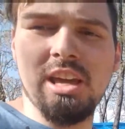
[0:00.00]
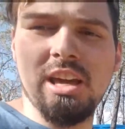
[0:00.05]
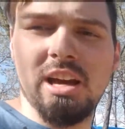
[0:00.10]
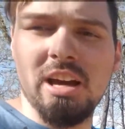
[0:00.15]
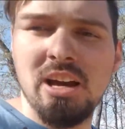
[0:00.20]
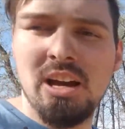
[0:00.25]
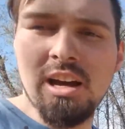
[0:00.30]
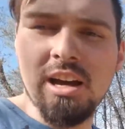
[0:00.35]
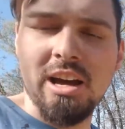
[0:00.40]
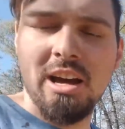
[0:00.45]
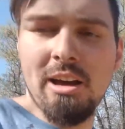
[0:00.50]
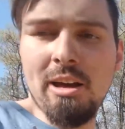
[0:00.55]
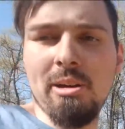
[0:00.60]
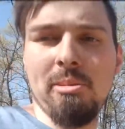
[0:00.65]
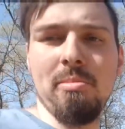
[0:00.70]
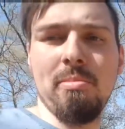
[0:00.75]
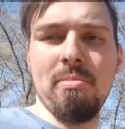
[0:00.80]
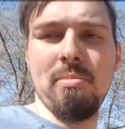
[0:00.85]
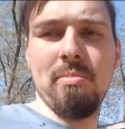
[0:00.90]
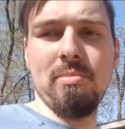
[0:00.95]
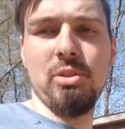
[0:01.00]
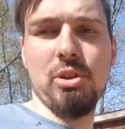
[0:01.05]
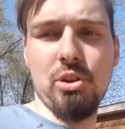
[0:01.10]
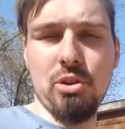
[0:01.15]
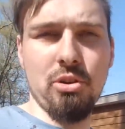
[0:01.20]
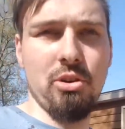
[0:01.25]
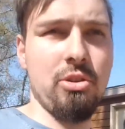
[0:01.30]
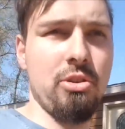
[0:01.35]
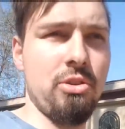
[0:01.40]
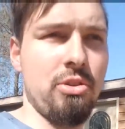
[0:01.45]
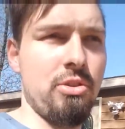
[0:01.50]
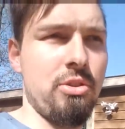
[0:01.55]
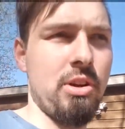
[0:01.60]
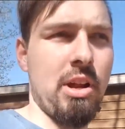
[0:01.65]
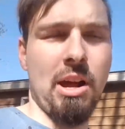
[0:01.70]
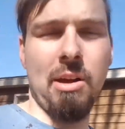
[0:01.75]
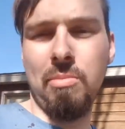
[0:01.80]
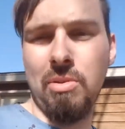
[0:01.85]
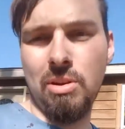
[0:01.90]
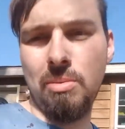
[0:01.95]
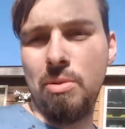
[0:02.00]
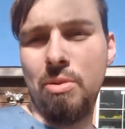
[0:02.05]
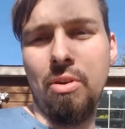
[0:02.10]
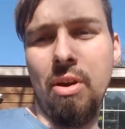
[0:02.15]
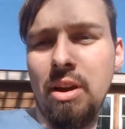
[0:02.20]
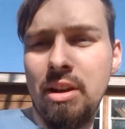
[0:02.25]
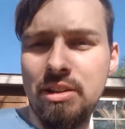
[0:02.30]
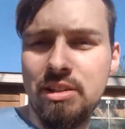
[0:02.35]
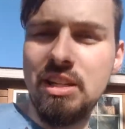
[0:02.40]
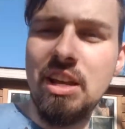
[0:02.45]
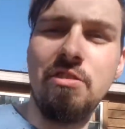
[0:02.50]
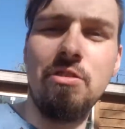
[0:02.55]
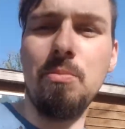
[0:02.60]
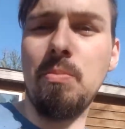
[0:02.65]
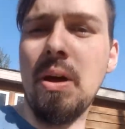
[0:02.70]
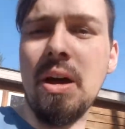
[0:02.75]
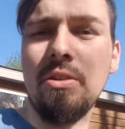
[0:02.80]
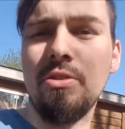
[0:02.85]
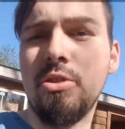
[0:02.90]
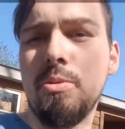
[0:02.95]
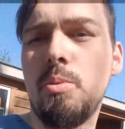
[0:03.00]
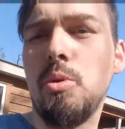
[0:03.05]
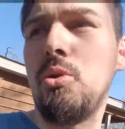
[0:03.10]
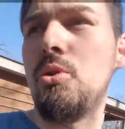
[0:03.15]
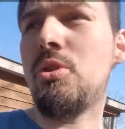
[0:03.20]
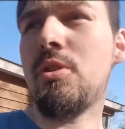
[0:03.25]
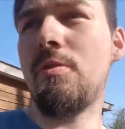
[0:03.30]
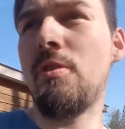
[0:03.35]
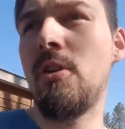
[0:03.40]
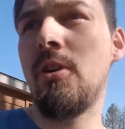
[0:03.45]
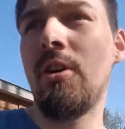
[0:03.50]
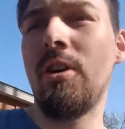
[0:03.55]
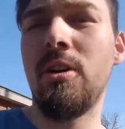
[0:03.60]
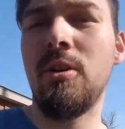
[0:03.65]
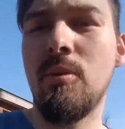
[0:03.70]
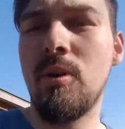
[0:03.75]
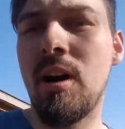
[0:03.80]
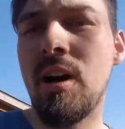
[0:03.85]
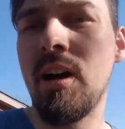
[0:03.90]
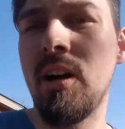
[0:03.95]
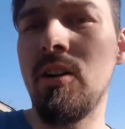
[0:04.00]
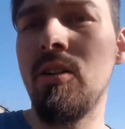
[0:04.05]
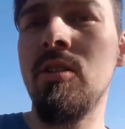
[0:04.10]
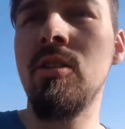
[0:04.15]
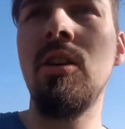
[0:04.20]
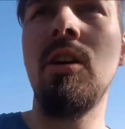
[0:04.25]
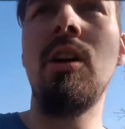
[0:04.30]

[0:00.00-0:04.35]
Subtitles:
I'm screwed. I'm gonna be running 7 pounds of boost for a while,